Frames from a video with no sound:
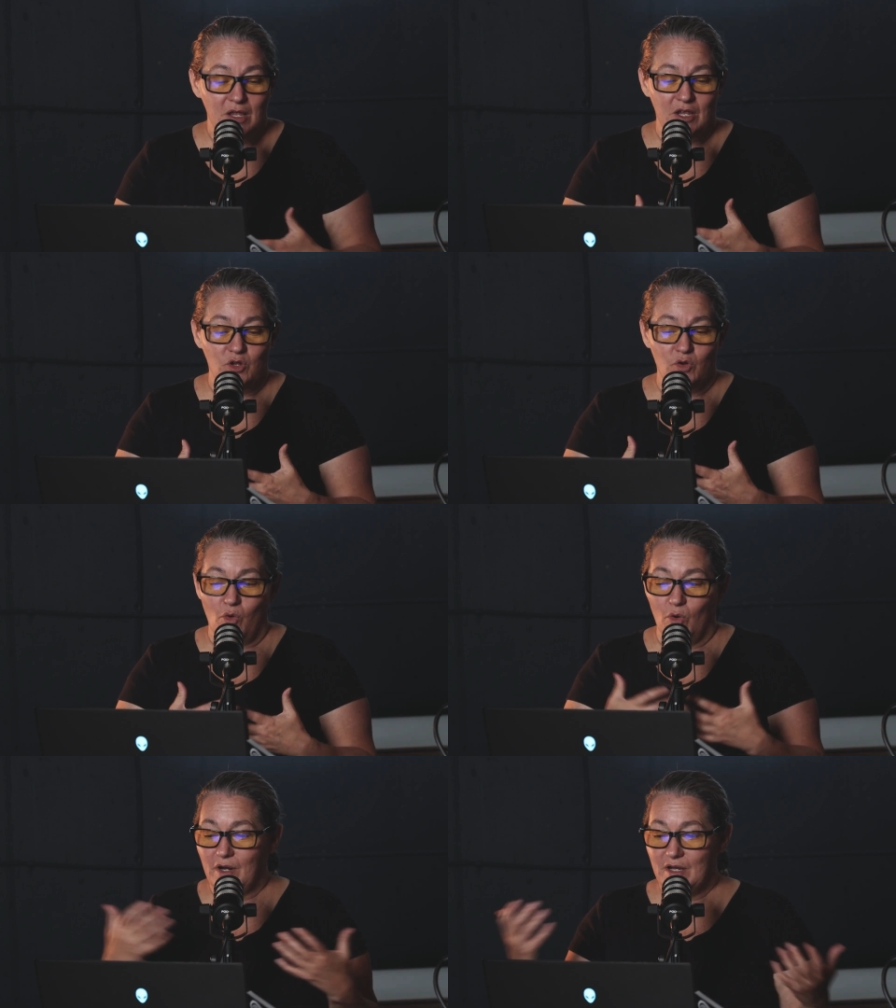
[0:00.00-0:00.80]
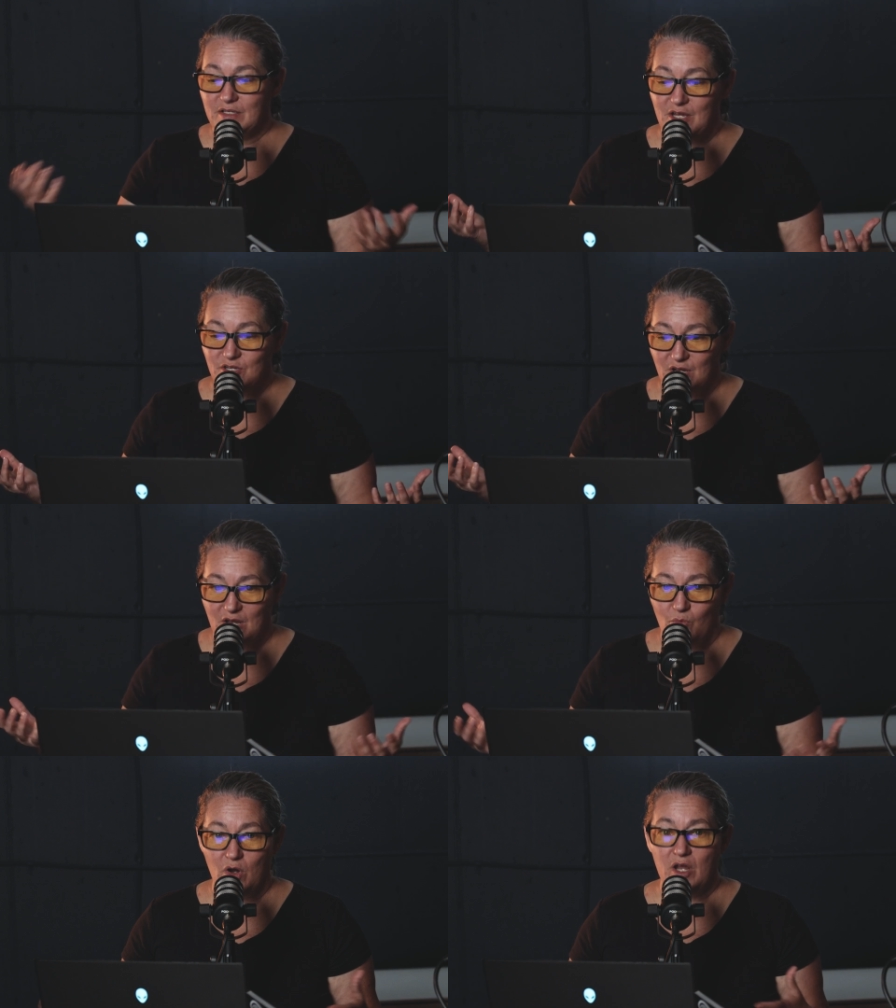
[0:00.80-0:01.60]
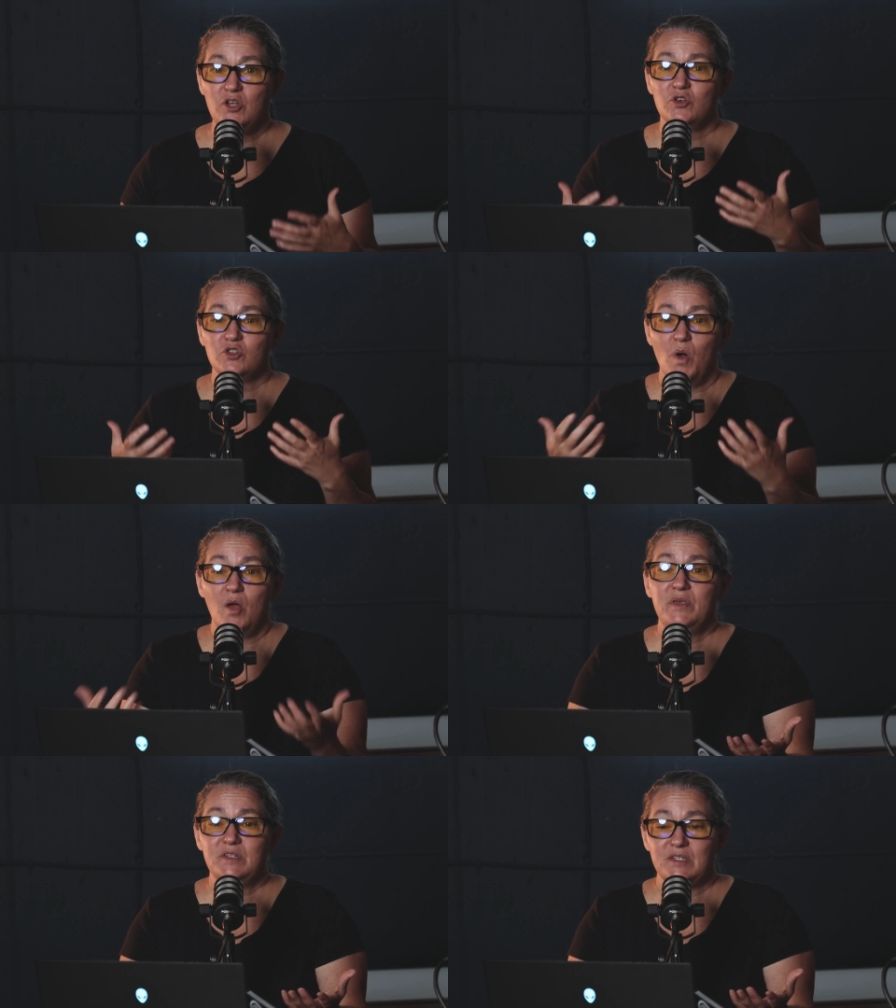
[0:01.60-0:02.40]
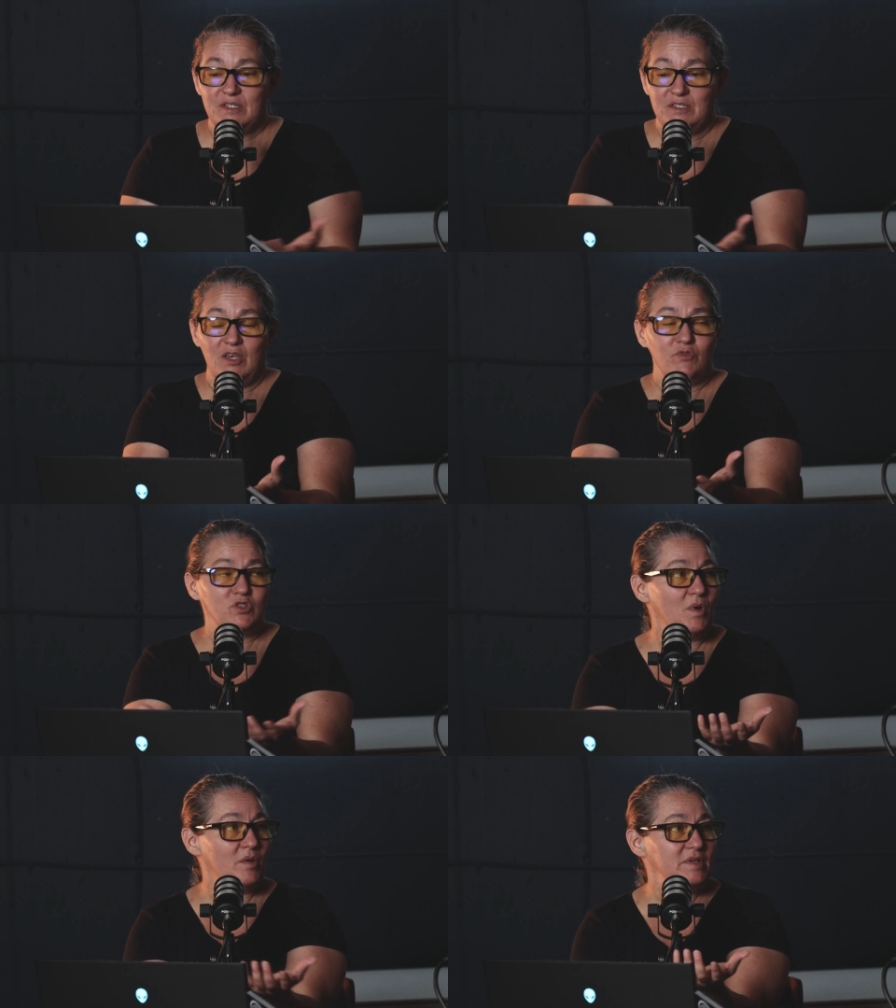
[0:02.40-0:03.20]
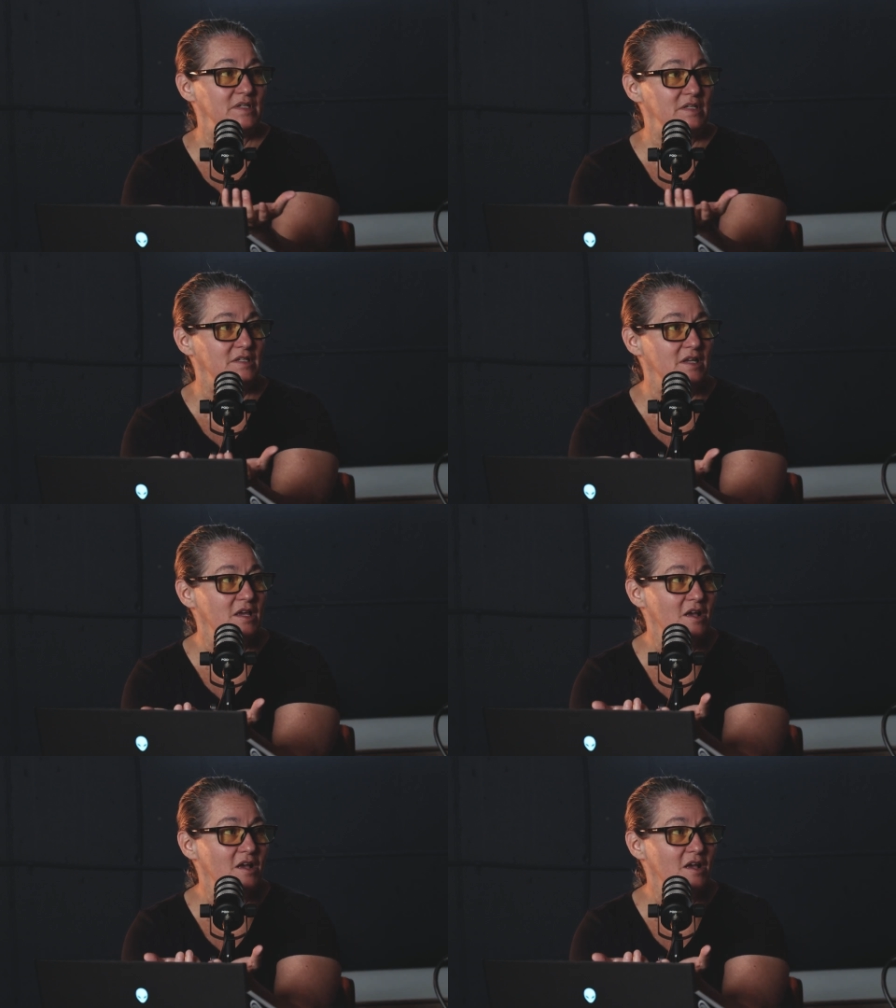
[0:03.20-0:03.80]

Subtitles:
organization anymore, in your small business. Let's say you have a small business.